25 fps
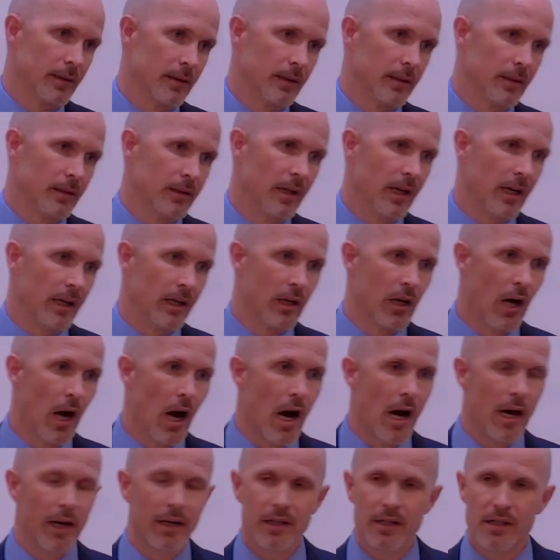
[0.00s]
that
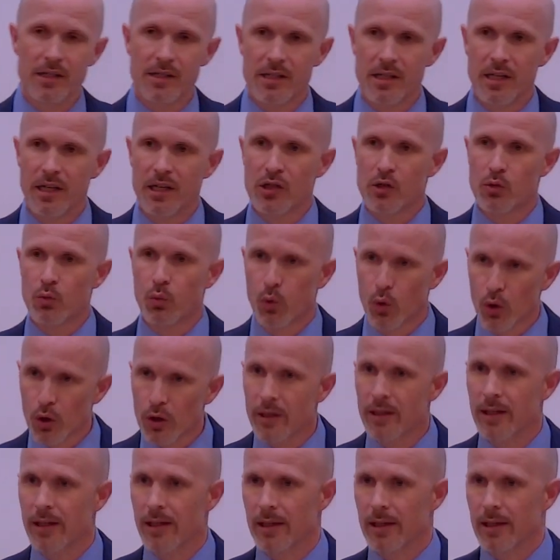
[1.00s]
God is, is
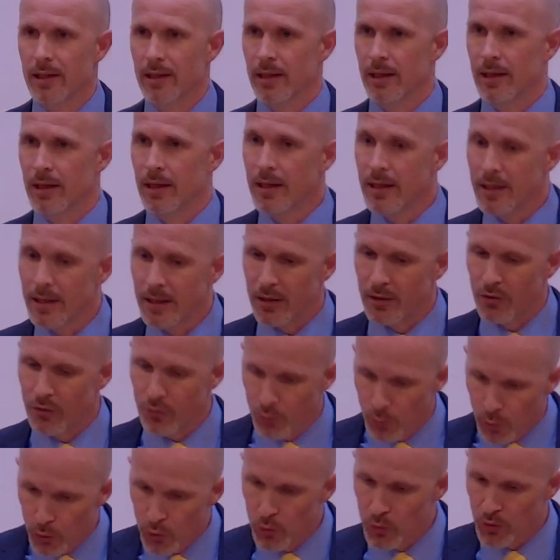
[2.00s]
working in and
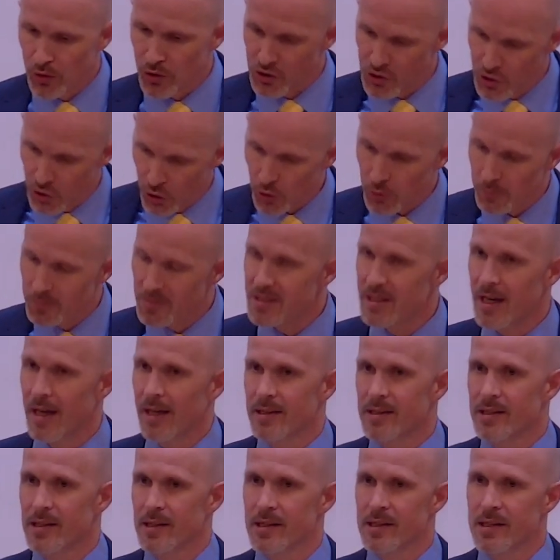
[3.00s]
through the
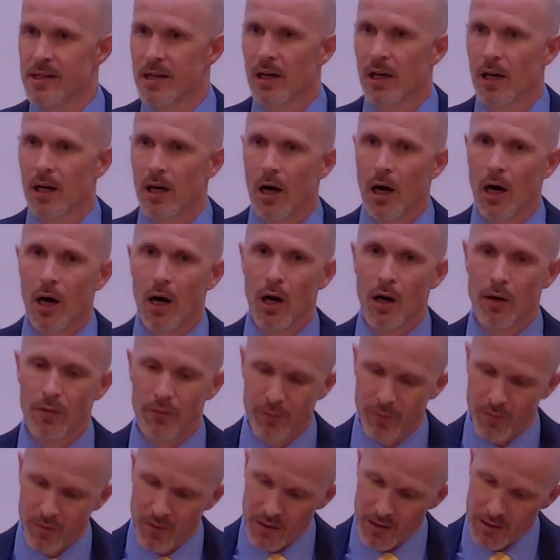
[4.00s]
circumstances
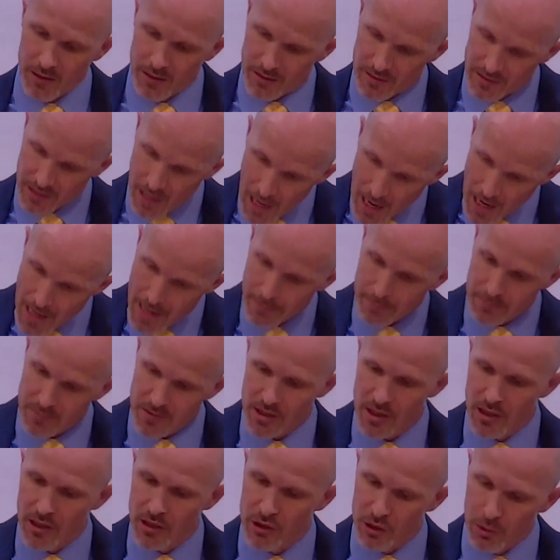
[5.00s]
of the times
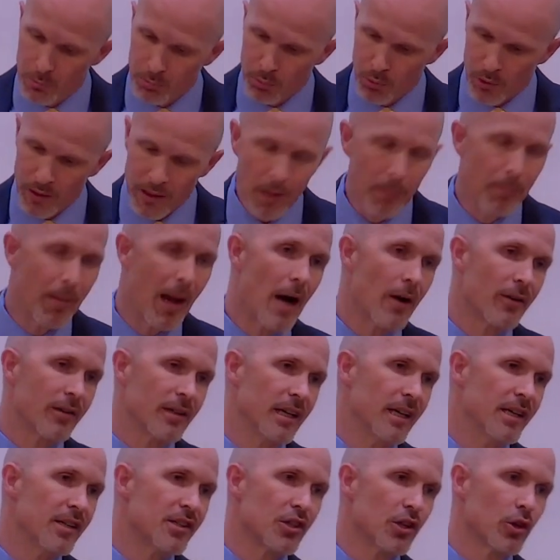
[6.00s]
to bring about
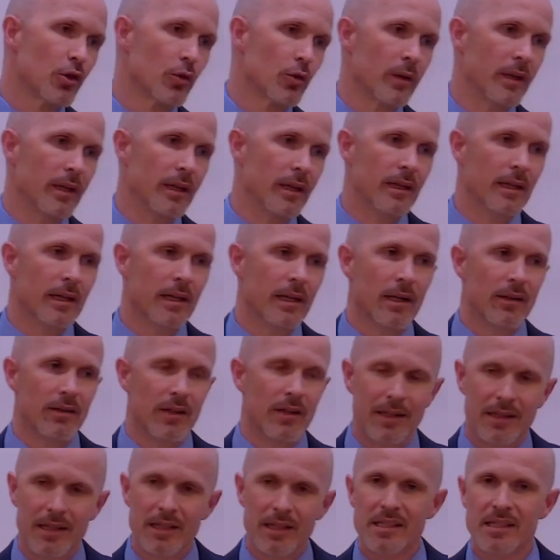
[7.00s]
his decree
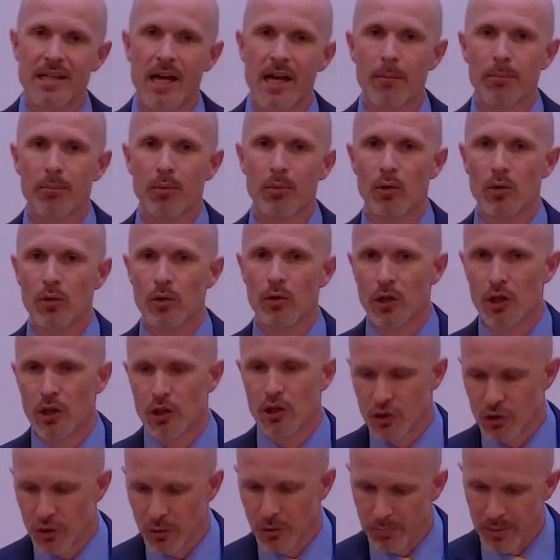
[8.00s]
that this temple
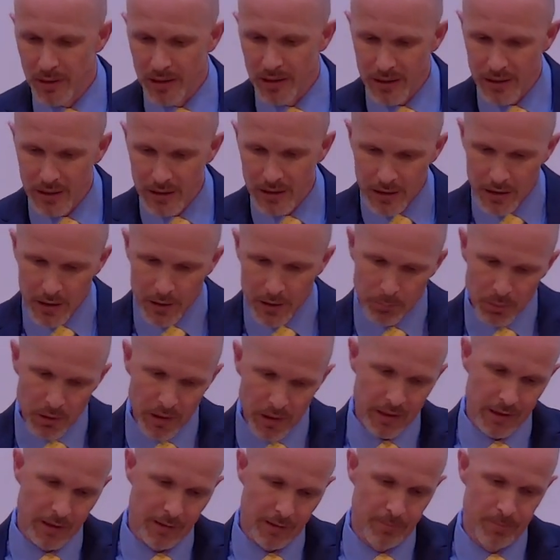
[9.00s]
should be
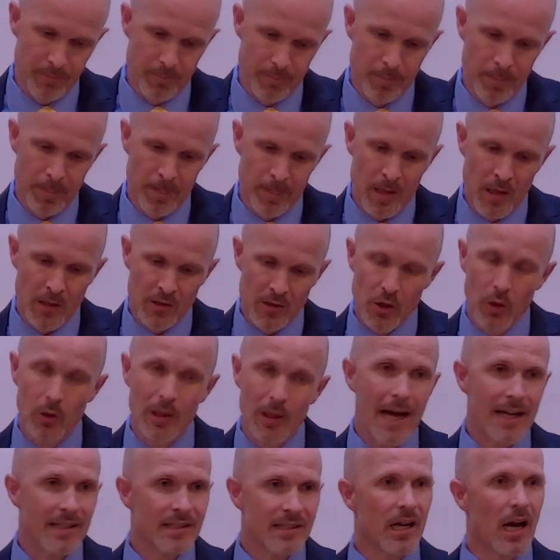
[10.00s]
completed. So
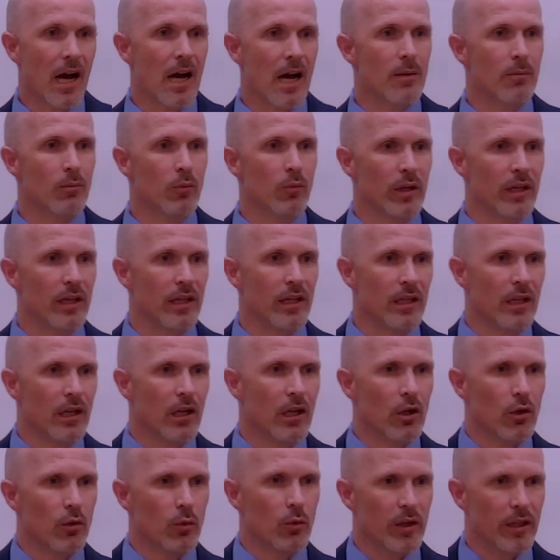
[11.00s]
last time we,
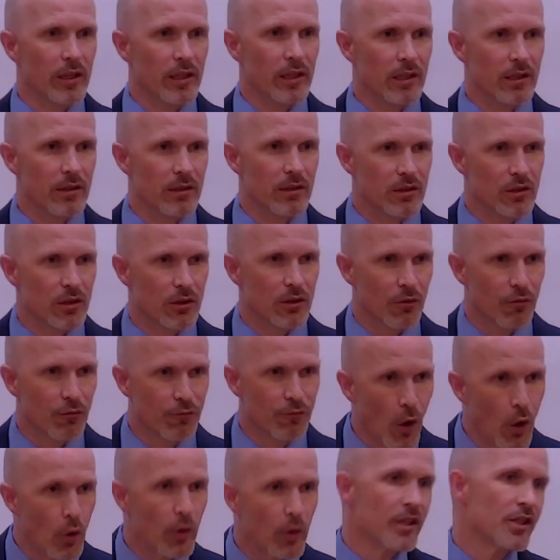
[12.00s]
we
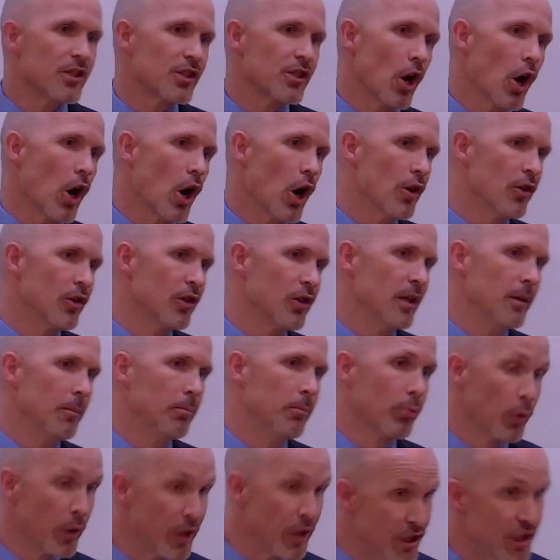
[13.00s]
focused on the
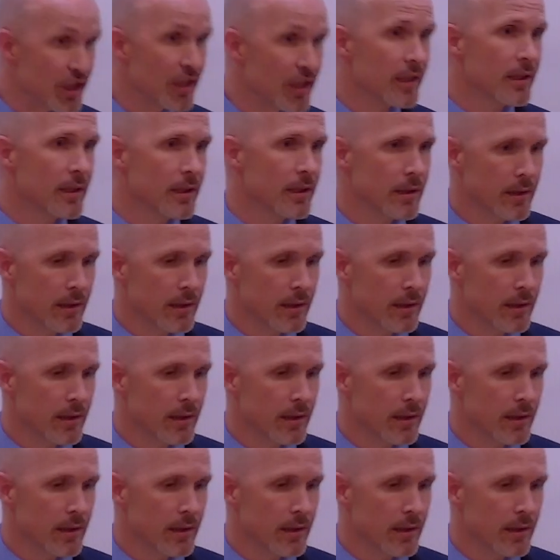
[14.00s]
preaching.